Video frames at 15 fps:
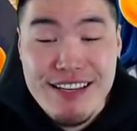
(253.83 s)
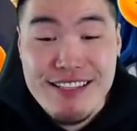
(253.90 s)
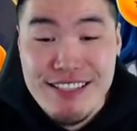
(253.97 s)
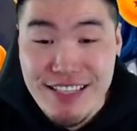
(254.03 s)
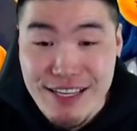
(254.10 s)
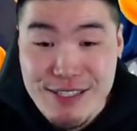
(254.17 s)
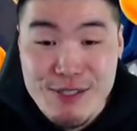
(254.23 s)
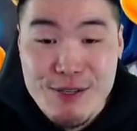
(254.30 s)
to
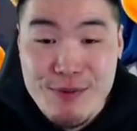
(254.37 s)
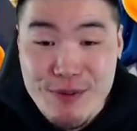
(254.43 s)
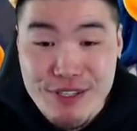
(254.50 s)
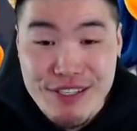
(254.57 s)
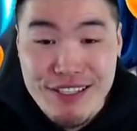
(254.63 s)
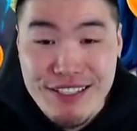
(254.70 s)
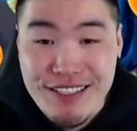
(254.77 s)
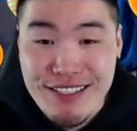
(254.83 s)
get
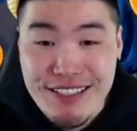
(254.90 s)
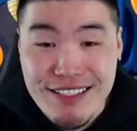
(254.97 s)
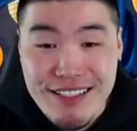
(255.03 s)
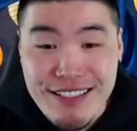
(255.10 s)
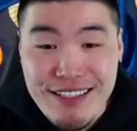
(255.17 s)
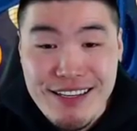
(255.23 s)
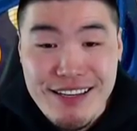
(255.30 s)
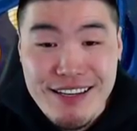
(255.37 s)
supered
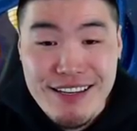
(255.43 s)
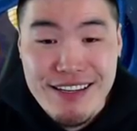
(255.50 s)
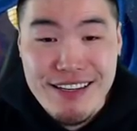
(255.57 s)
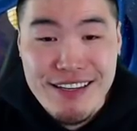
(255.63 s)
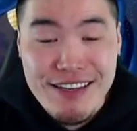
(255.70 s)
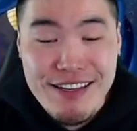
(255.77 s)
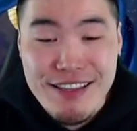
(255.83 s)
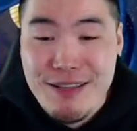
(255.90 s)

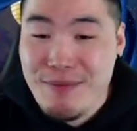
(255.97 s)
a